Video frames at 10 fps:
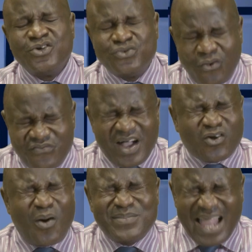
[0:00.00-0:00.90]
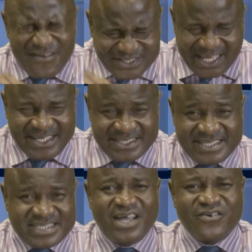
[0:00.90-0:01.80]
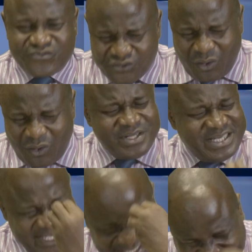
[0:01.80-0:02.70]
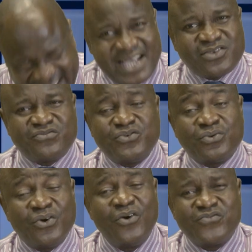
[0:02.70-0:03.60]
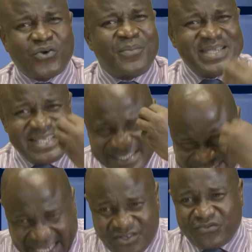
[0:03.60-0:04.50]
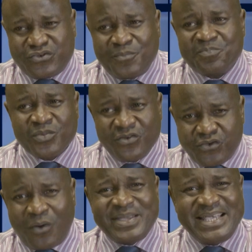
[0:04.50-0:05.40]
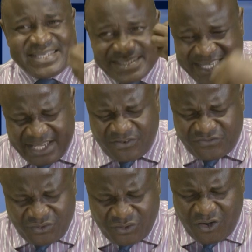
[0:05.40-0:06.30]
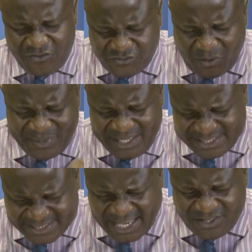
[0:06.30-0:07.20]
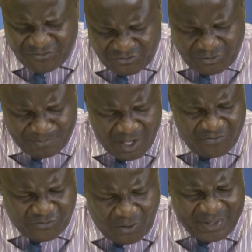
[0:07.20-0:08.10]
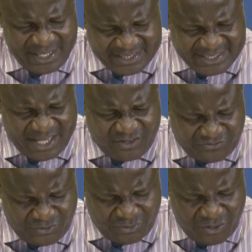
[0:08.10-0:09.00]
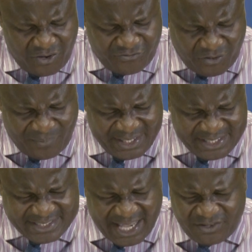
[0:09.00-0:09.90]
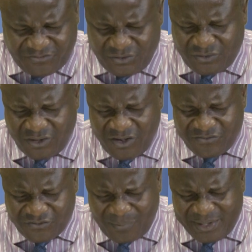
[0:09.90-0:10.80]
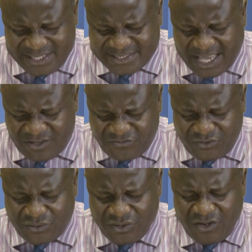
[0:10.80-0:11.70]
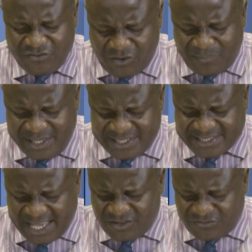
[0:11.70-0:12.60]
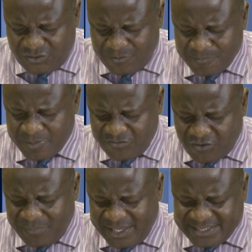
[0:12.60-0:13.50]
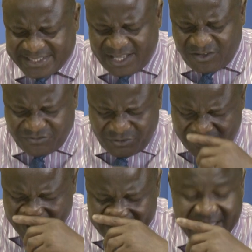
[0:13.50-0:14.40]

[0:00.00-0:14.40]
You overcome life challenges from inside of you, from inside of you, from inside of you, from inside of you, from inside of you, from inside of you, from inside of you, from inside of you, from inside of you.